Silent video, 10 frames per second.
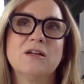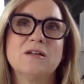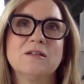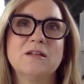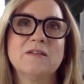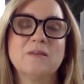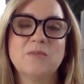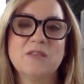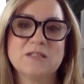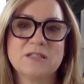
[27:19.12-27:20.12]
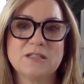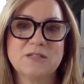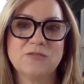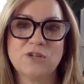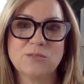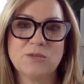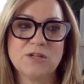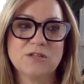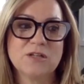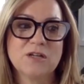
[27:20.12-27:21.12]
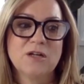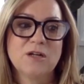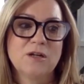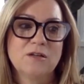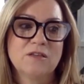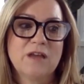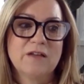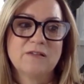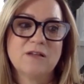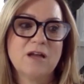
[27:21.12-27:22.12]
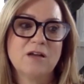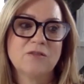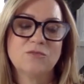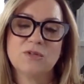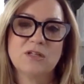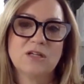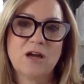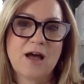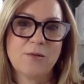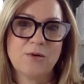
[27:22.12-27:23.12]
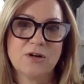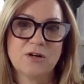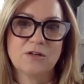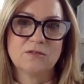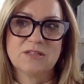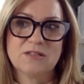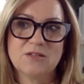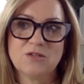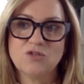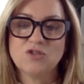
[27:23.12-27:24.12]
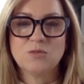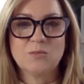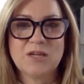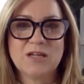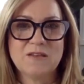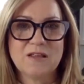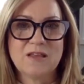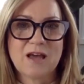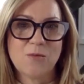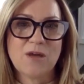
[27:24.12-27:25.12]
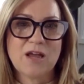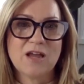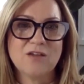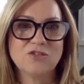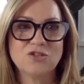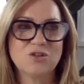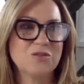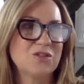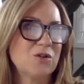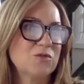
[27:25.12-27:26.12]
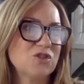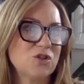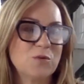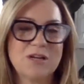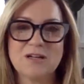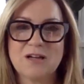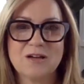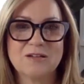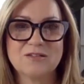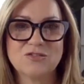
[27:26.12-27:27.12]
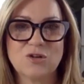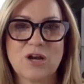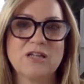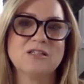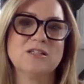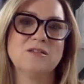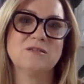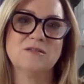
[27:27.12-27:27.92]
it's something that's easy for us, because that's not really our, being that way, showing how, trying to